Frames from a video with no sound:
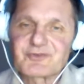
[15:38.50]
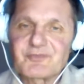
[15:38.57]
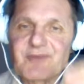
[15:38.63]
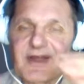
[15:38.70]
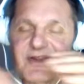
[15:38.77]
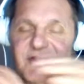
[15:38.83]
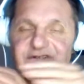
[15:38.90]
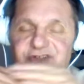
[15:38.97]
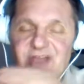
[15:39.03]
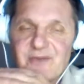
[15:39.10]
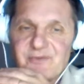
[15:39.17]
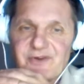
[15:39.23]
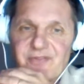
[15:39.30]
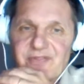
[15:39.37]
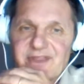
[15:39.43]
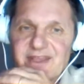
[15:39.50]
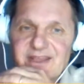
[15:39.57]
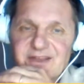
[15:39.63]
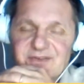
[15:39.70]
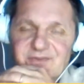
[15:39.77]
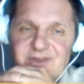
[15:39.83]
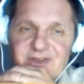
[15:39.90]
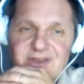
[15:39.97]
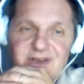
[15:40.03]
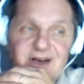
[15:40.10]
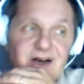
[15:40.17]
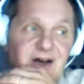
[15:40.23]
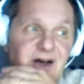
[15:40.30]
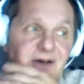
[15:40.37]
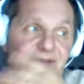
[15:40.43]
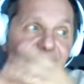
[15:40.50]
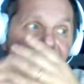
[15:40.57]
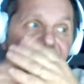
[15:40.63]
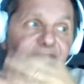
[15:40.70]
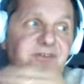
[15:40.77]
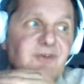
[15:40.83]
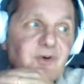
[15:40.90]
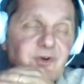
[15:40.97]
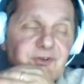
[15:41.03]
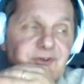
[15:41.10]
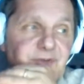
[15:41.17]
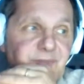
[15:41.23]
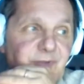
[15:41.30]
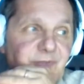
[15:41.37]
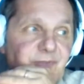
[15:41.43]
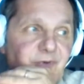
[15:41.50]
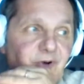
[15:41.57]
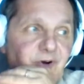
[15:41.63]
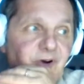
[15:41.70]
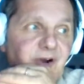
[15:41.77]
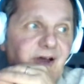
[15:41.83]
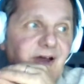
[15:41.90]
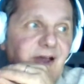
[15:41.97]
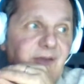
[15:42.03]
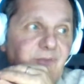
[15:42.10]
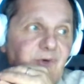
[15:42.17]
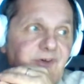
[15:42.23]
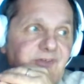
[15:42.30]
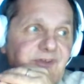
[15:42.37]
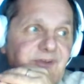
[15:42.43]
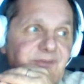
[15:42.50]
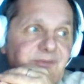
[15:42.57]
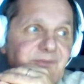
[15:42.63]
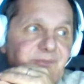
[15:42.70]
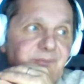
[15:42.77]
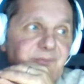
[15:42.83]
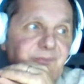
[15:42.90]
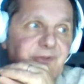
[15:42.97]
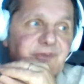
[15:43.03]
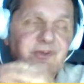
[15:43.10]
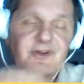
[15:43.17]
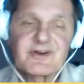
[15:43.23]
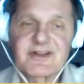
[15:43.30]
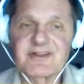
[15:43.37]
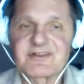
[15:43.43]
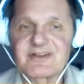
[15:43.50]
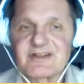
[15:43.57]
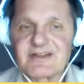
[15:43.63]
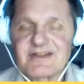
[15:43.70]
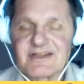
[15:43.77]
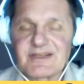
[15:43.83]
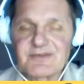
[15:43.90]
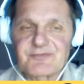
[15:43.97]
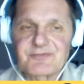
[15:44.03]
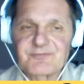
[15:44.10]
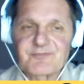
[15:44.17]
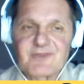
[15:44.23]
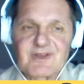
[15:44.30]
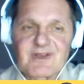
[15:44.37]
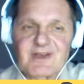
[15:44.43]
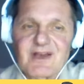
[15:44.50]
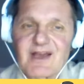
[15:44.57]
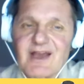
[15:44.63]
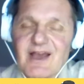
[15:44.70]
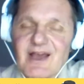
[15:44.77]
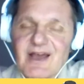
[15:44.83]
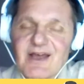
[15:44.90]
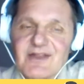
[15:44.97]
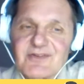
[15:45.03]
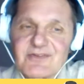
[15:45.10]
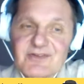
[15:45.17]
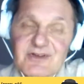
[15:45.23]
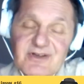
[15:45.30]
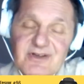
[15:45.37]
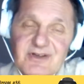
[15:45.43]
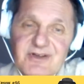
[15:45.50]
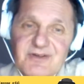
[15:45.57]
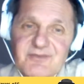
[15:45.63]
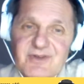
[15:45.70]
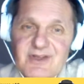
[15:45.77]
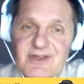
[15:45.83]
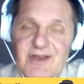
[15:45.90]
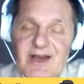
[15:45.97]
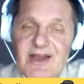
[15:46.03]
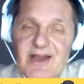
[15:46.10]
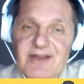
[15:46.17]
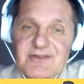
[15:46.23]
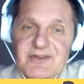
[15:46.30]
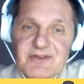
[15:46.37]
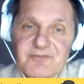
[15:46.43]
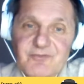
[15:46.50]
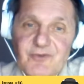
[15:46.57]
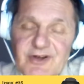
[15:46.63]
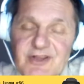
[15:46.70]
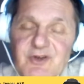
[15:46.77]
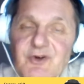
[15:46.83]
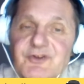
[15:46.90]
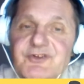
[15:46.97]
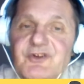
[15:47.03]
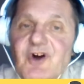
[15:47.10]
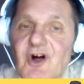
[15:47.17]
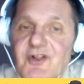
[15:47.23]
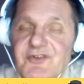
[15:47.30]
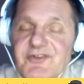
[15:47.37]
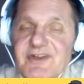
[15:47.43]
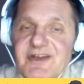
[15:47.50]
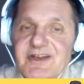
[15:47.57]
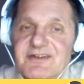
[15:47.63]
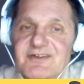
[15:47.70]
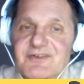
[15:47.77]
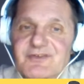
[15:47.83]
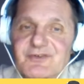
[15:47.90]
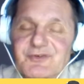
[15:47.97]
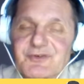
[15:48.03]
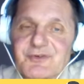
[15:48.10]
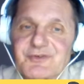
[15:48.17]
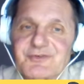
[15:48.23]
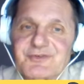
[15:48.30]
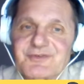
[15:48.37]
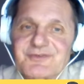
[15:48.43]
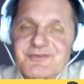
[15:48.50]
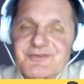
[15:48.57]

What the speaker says: manage everything. As I told you before, I was in paternity leave, and I had a very good contact to